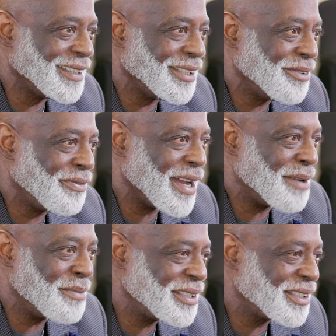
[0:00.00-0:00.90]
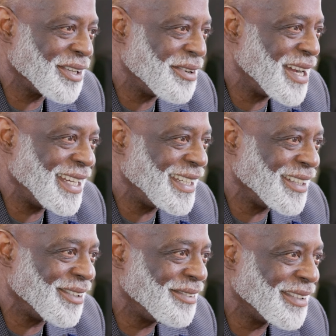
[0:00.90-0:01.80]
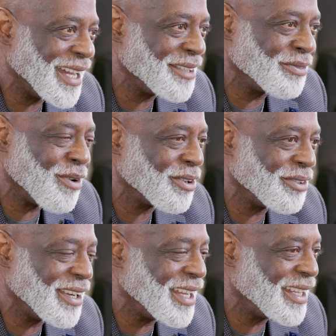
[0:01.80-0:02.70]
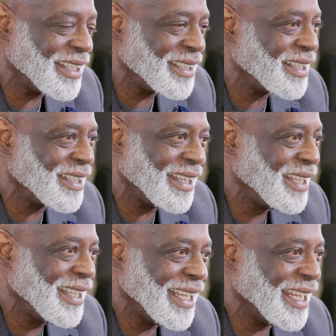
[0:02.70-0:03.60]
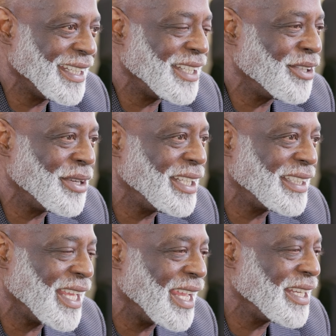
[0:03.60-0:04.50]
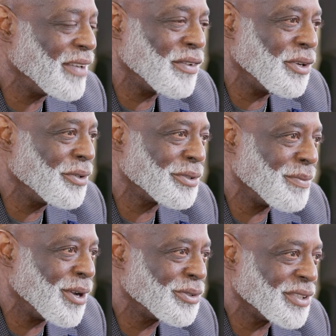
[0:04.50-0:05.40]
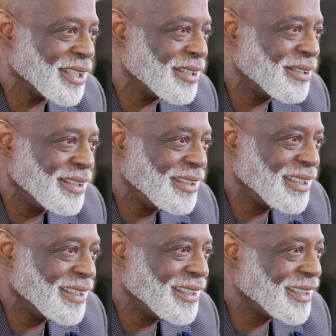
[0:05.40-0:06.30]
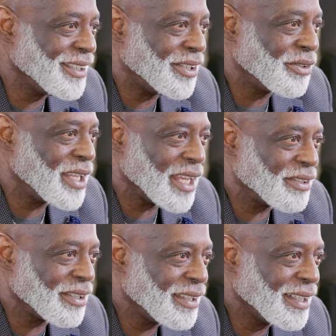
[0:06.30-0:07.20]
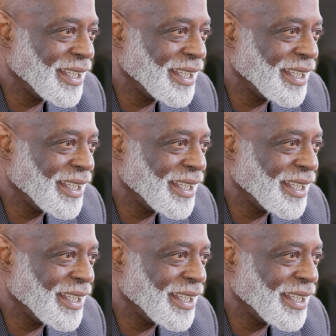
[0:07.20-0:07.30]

You know, 5 months ago, I didn't know. I was walking around here and didn't know anything. Never heard of small cell, you know, cancer.